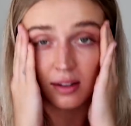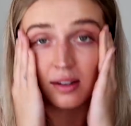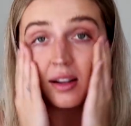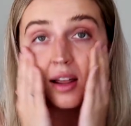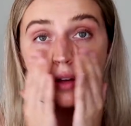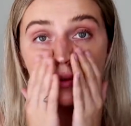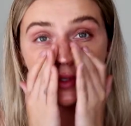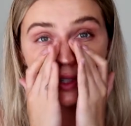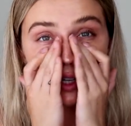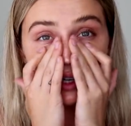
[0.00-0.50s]

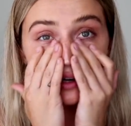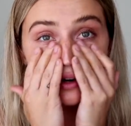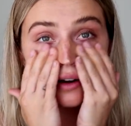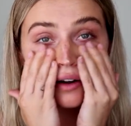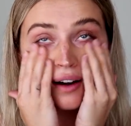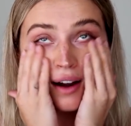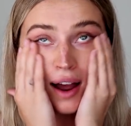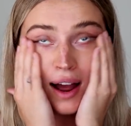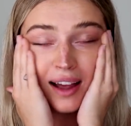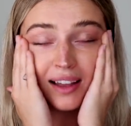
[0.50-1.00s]
loves it
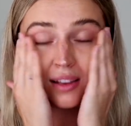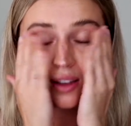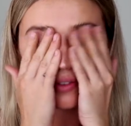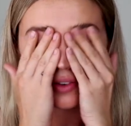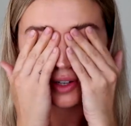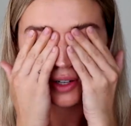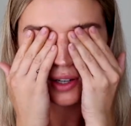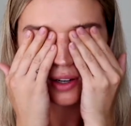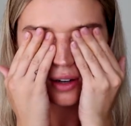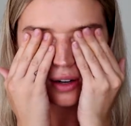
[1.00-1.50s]
here. I love
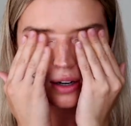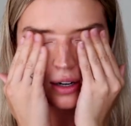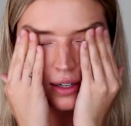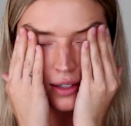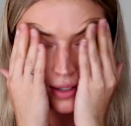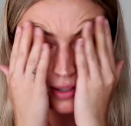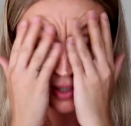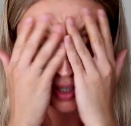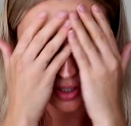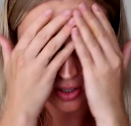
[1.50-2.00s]
it here.
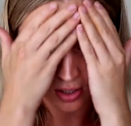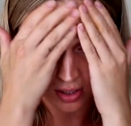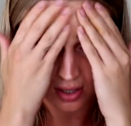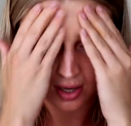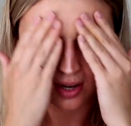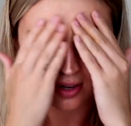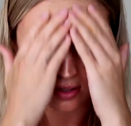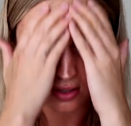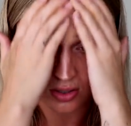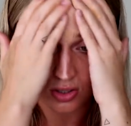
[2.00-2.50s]
It's such a
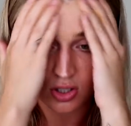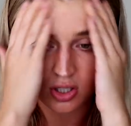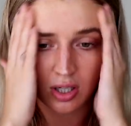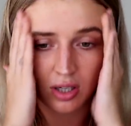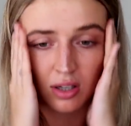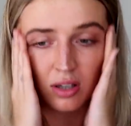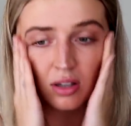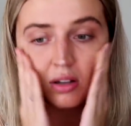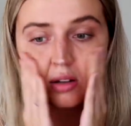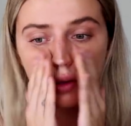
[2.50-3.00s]
nice,
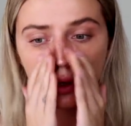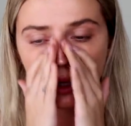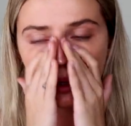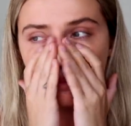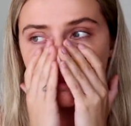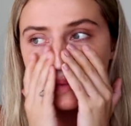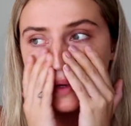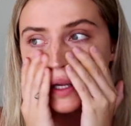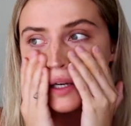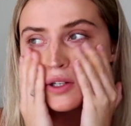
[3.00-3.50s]
chill,
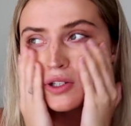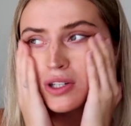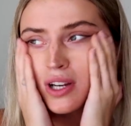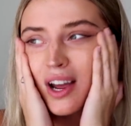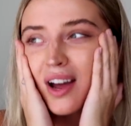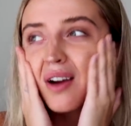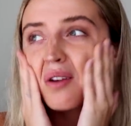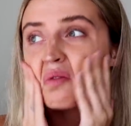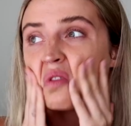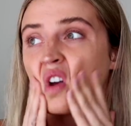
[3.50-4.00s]
like, beach
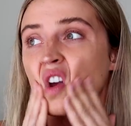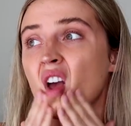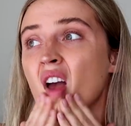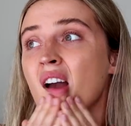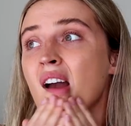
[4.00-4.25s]
town.